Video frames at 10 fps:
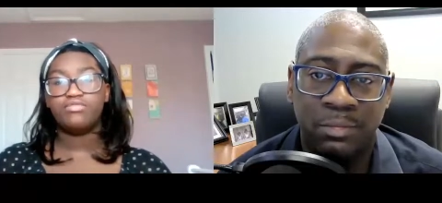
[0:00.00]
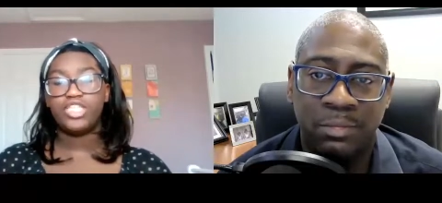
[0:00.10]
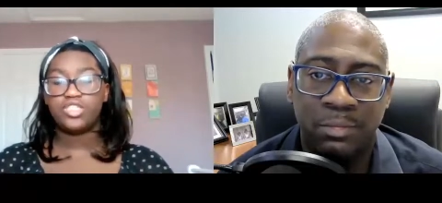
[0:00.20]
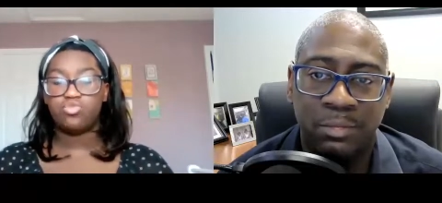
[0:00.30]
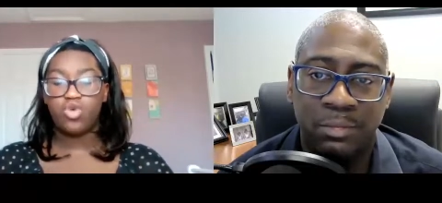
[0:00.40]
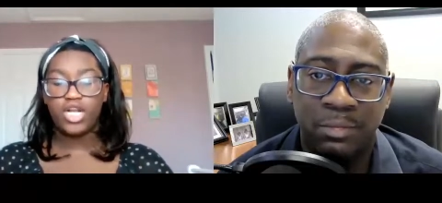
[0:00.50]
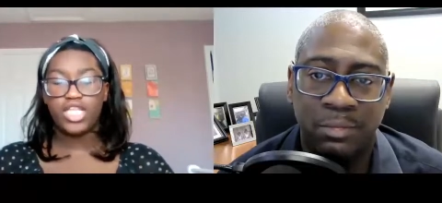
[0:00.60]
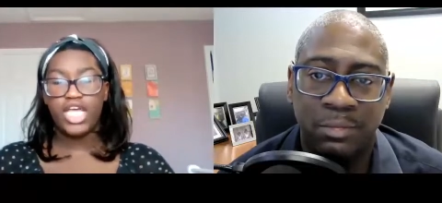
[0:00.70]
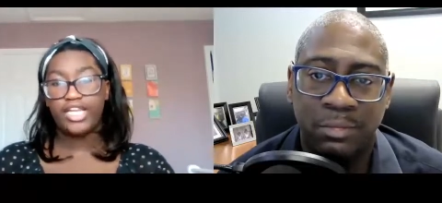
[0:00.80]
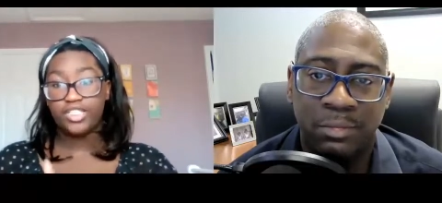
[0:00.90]
Speaker 1: this
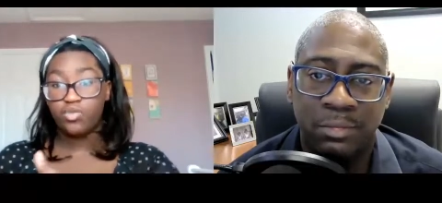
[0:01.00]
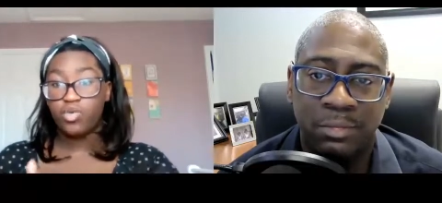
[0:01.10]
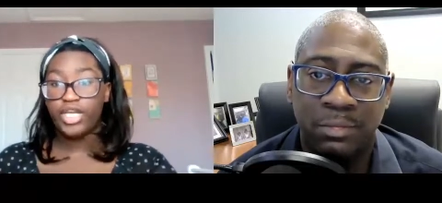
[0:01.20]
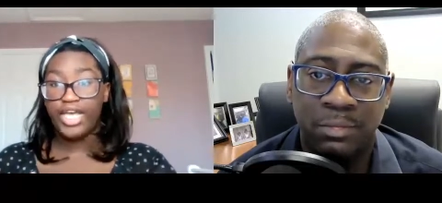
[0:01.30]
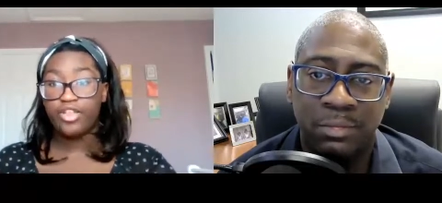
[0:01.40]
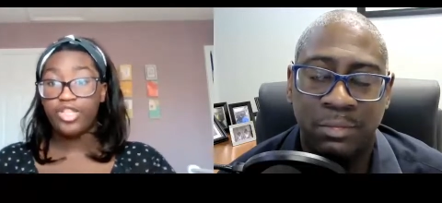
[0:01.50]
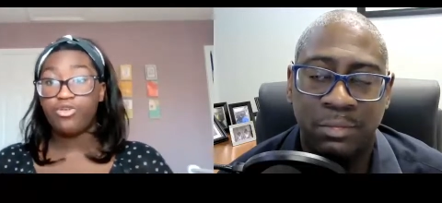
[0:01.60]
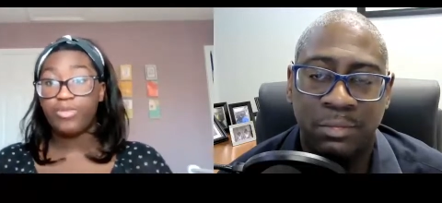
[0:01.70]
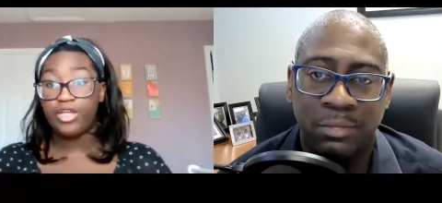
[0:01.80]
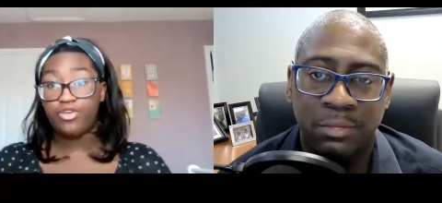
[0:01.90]
one client doesn't work out
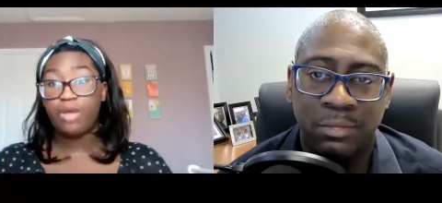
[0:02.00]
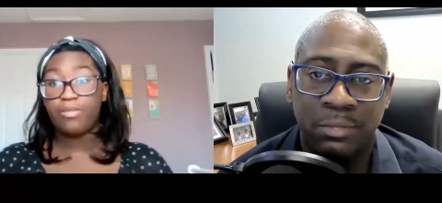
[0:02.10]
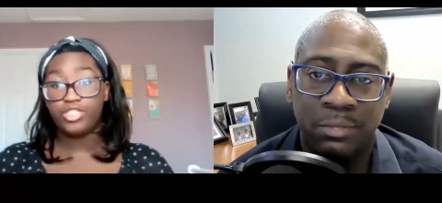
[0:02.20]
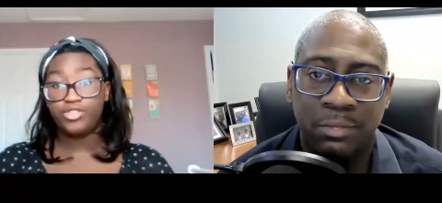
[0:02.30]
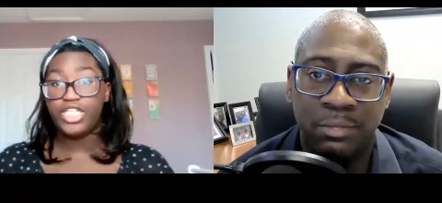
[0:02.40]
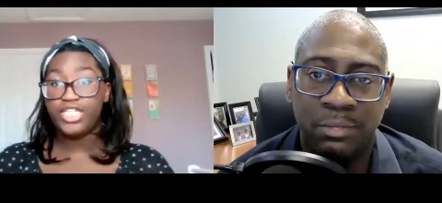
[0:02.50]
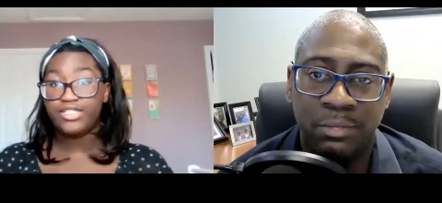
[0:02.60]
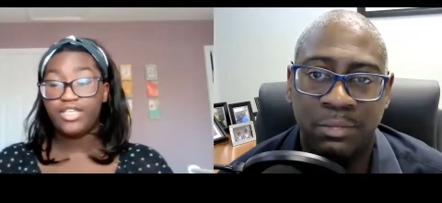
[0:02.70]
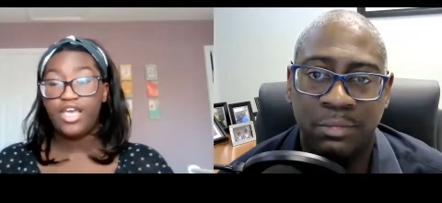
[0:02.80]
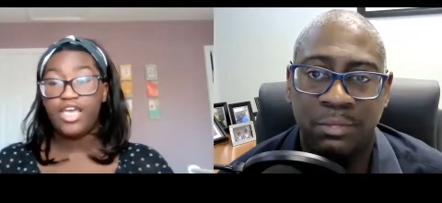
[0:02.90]
there will be other
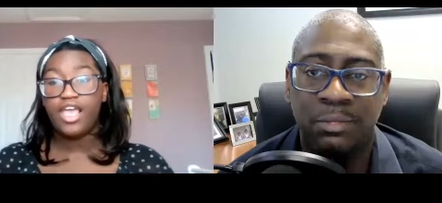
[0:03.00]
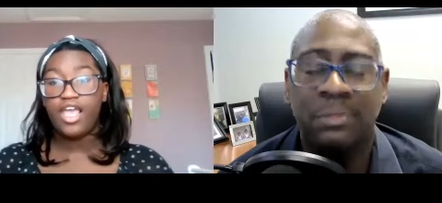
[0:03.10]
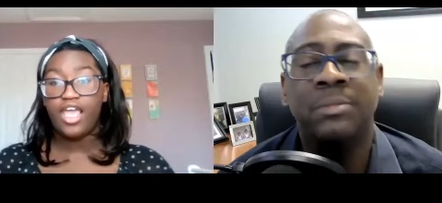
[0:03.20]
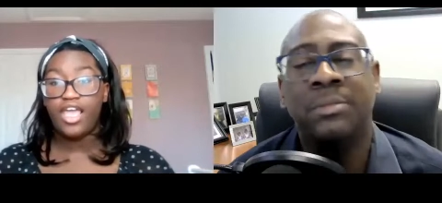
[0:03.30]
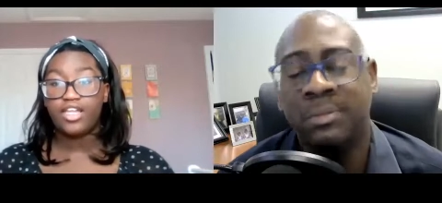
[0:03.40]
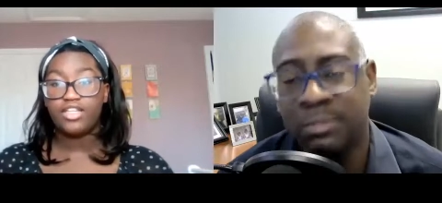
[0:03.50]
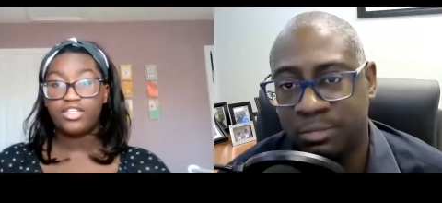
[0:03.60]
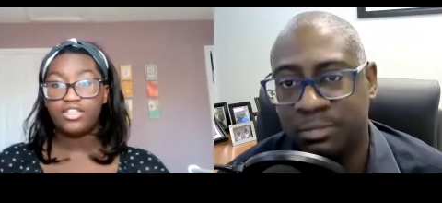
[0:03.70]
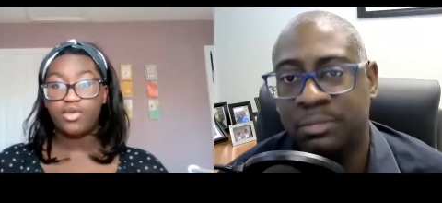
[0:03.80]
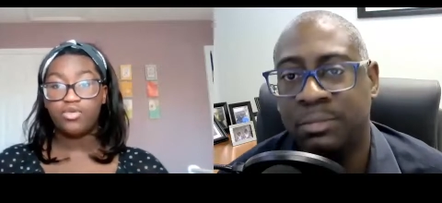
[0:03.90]
opportunities
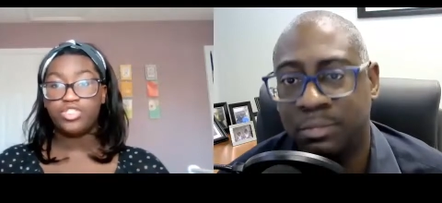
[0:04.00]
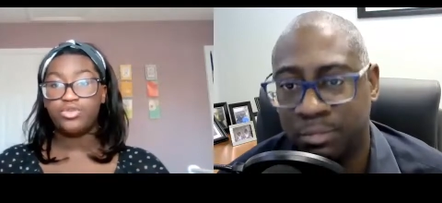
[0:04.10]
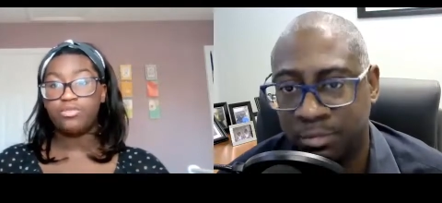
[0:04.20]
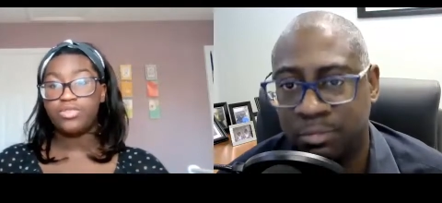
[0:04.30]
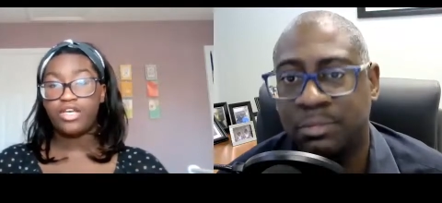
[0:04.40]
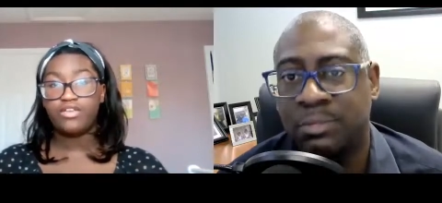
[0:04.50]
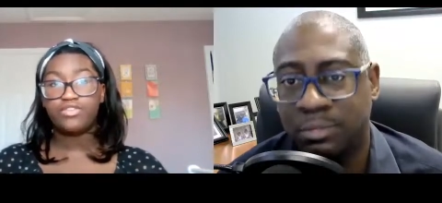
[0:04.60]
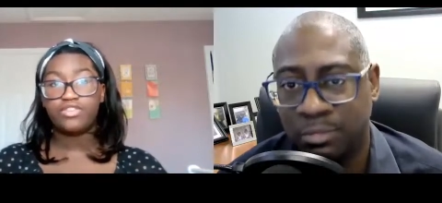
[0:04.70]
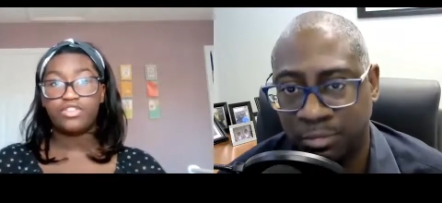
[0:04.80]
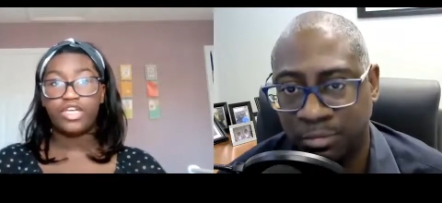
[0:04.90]
and they will show
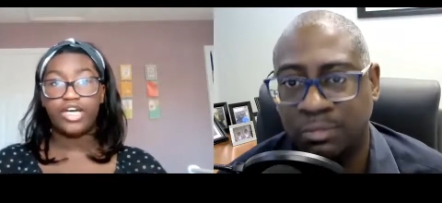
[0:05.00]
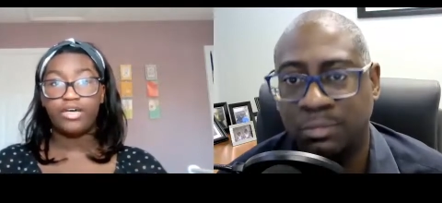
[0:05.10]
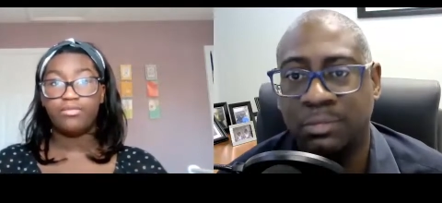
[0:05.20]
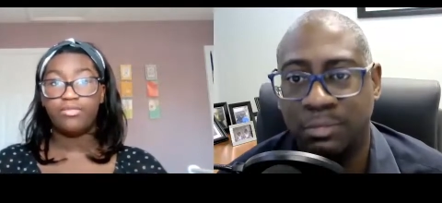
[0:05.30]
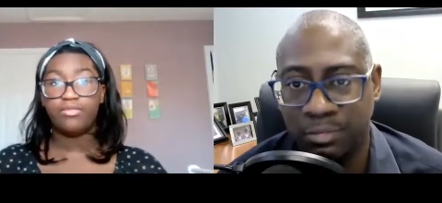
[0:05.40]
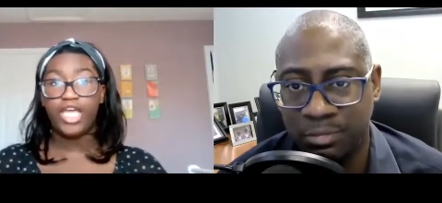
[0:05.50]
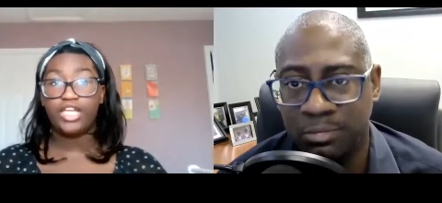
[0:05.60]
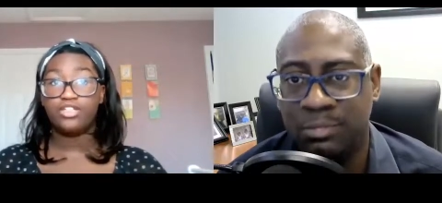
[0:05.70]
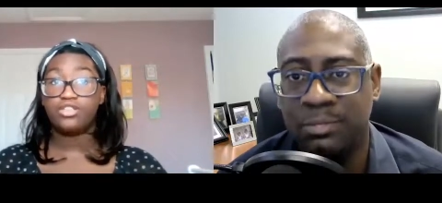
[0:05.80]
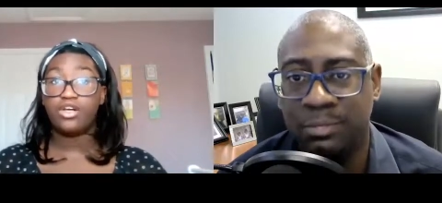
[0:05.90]
themselves um,
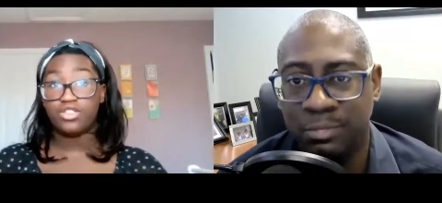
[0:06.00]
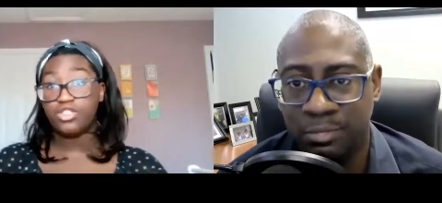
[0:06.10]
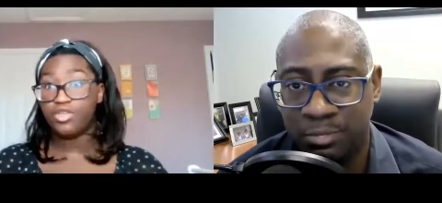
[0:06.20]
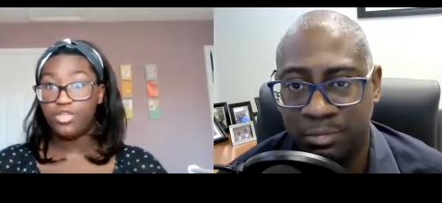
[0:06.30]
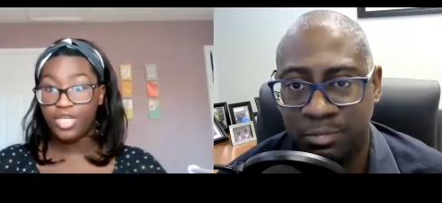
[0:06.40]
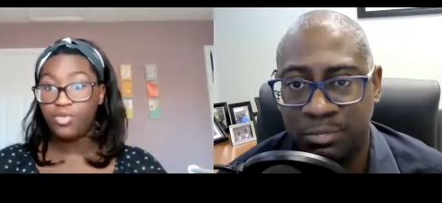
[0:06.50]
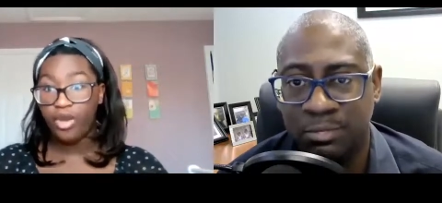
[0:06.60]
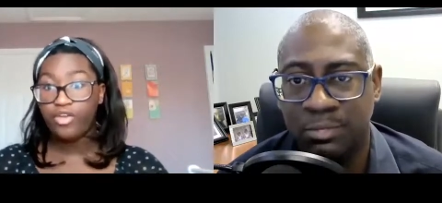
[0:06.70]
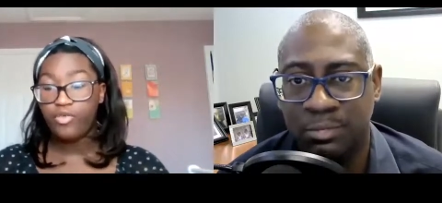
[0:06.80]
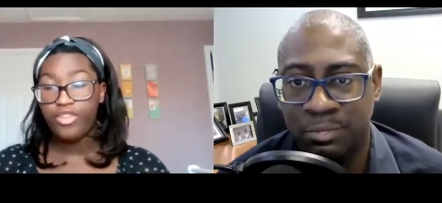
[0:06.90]
and also you can
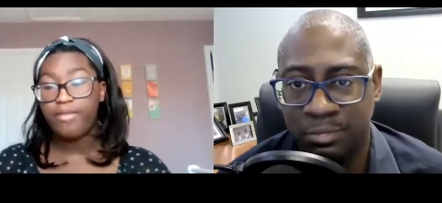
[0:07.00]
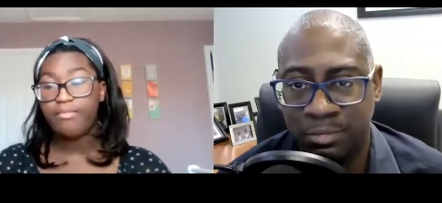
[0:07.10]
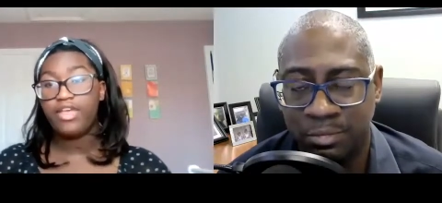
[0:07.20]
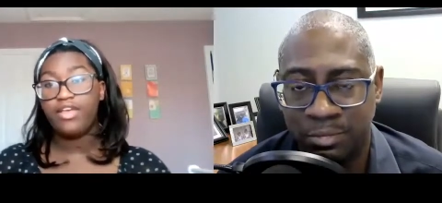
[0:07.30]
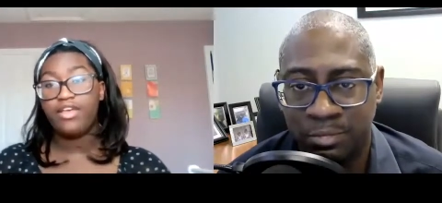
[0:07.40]
work for them